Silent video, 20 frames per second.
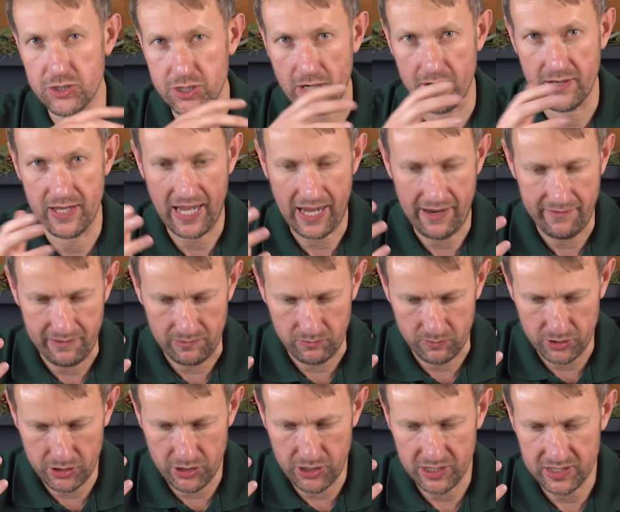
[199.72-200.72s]
show you how it
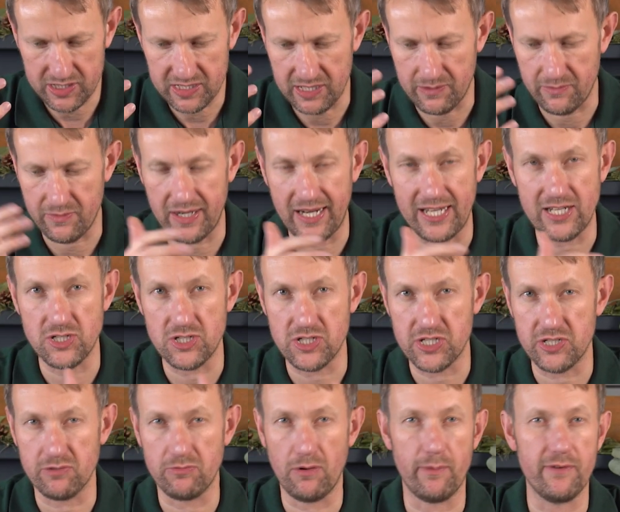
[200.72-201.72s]
works in relation
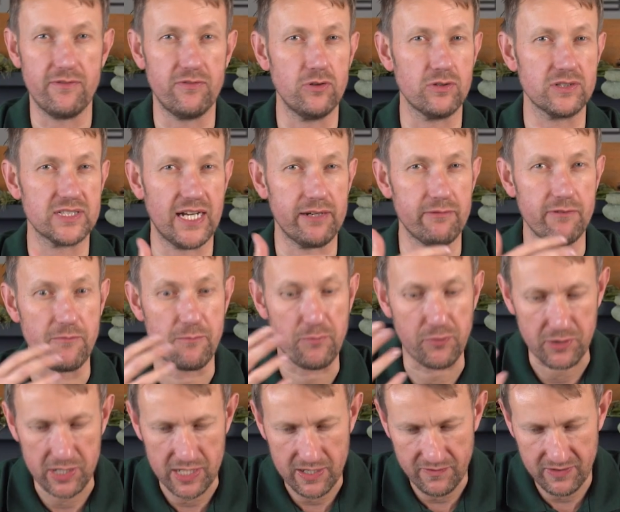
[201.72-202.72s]
to what we've looked at with
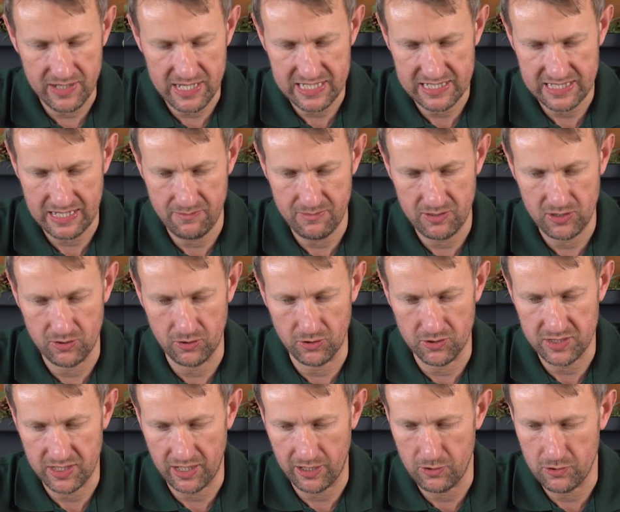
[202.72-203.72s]
previous
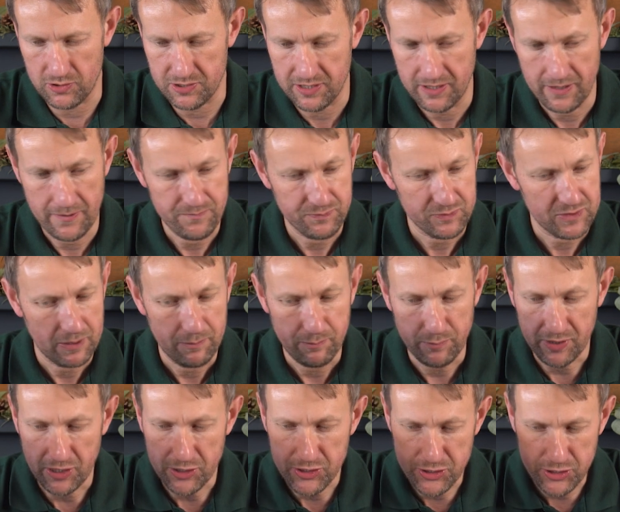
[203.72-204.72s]
semi-autos,
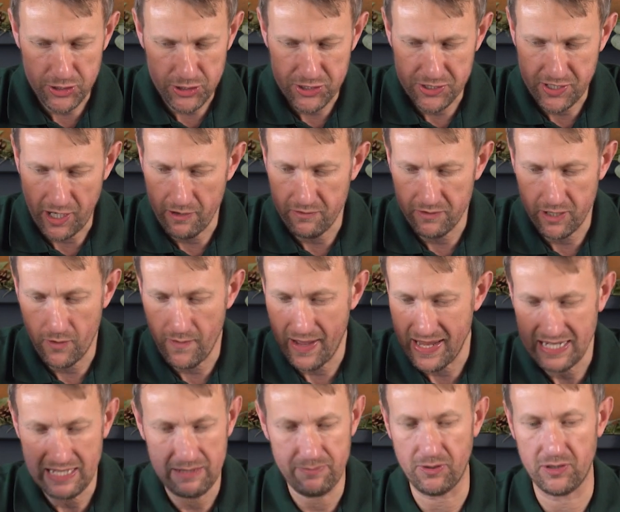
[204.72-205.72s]
but I just don't know
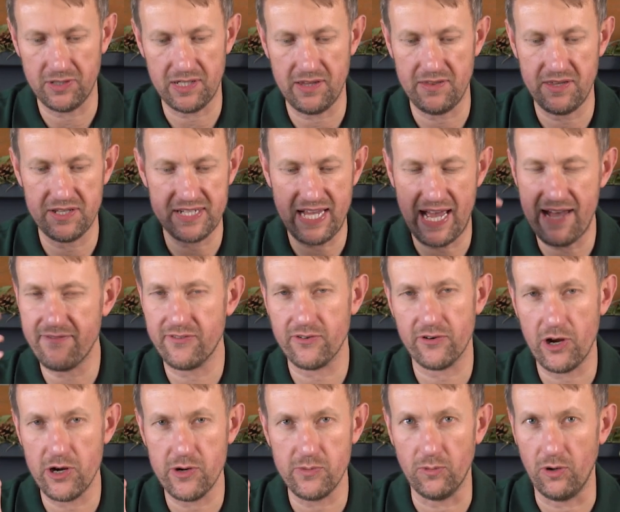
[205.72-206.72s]
anybody that's ever
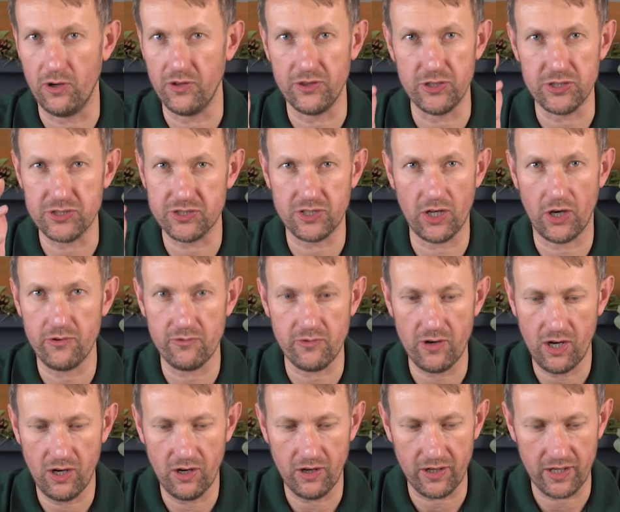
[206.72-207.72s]
owned one that's gone
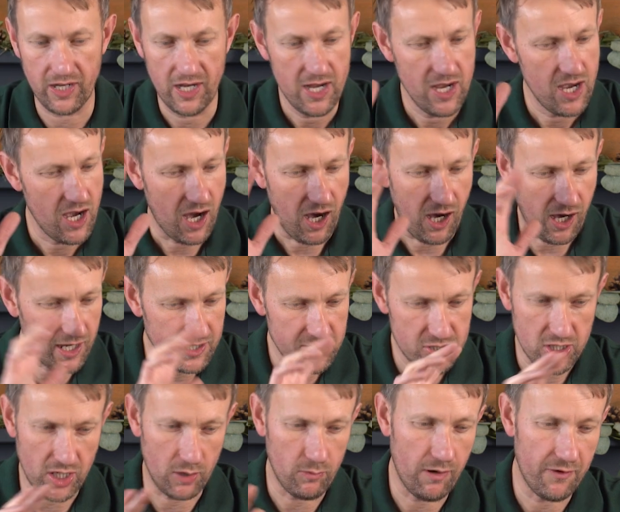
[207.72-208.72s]
wrong. I
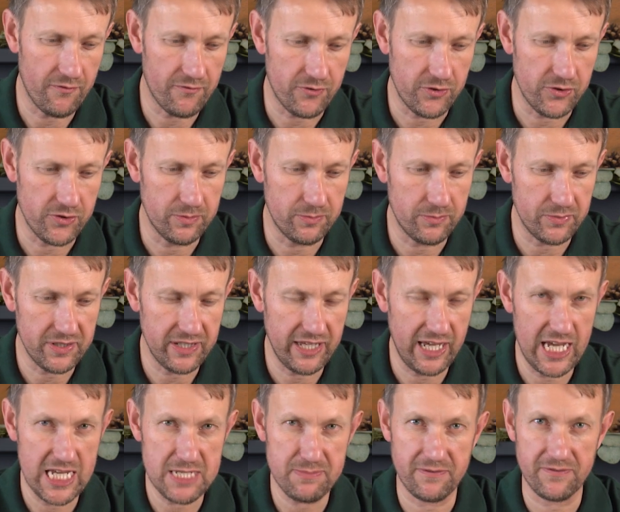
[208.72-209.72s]
shot one for a number of
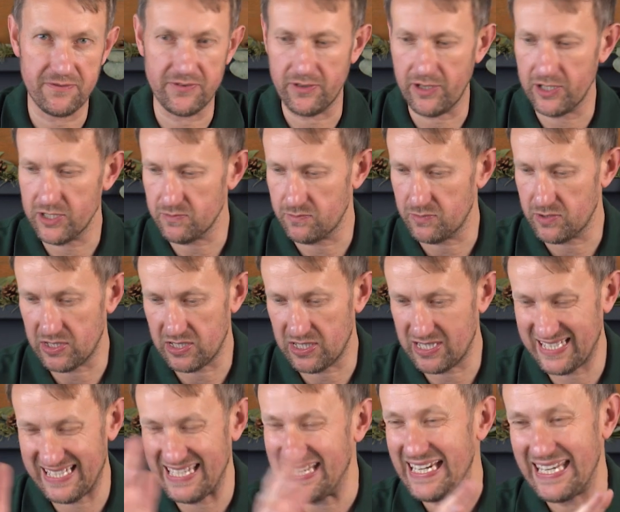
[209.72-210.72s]
years before I,
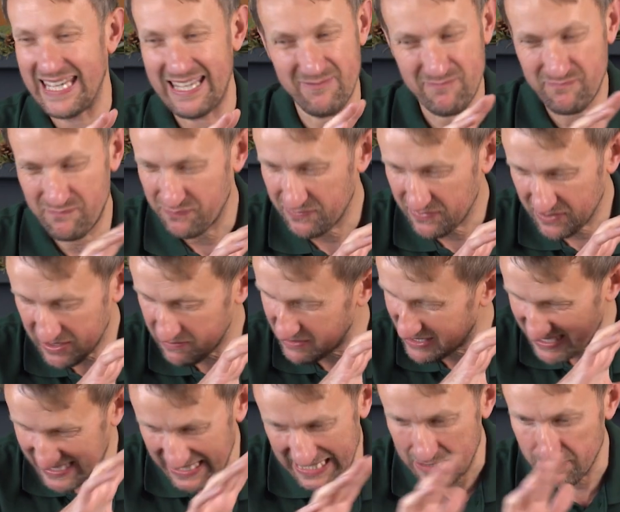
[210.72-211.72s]
silly
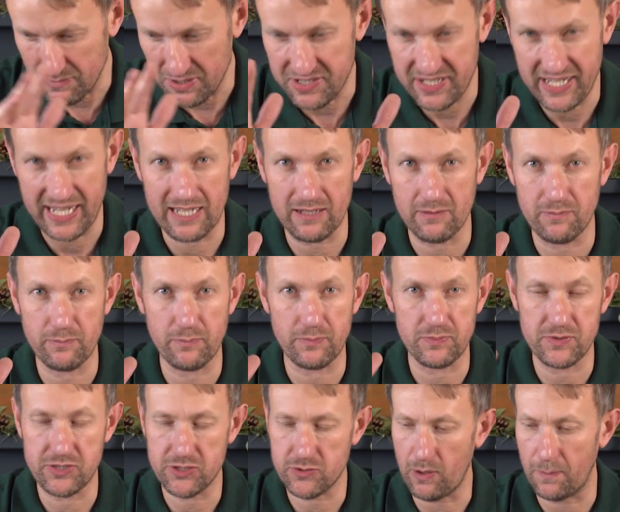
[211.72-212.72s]
mistake,
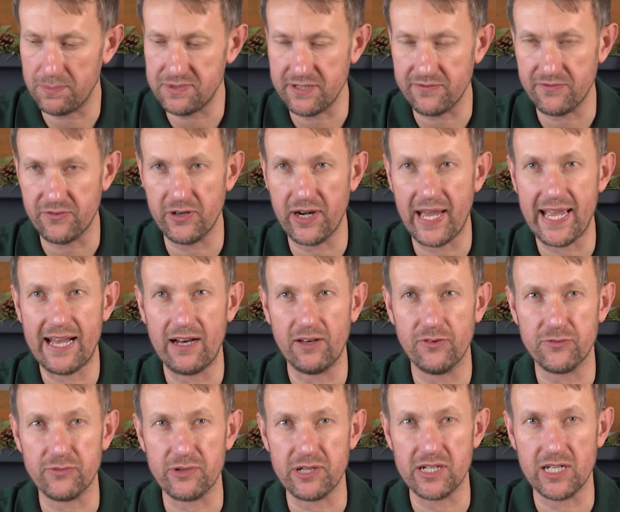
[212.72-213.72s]
swapped it for an
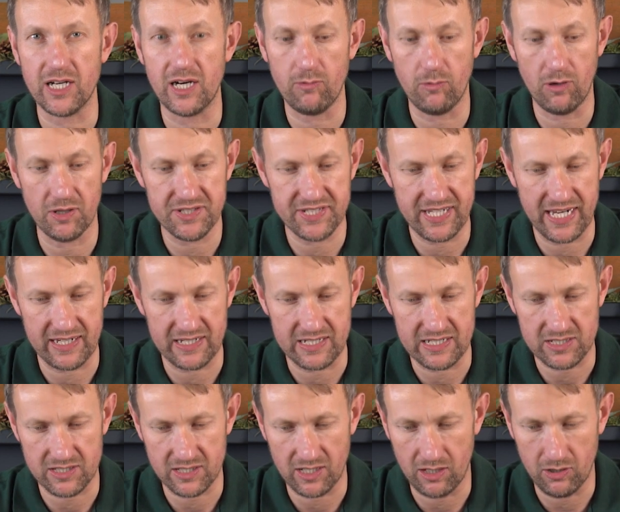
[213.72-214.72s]
AL391
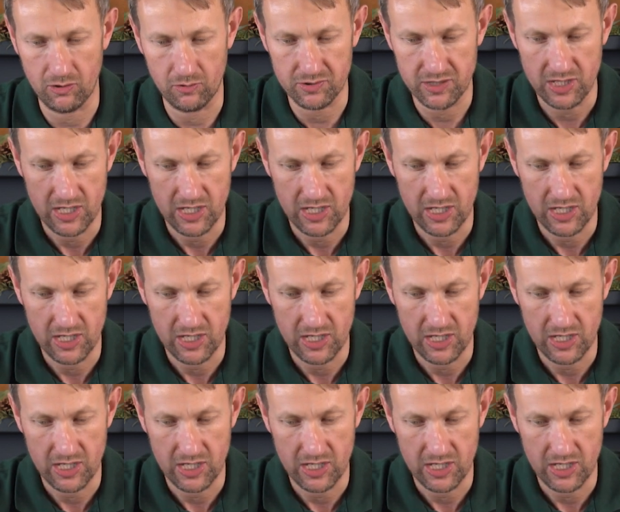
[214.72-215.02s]
Technis Gold.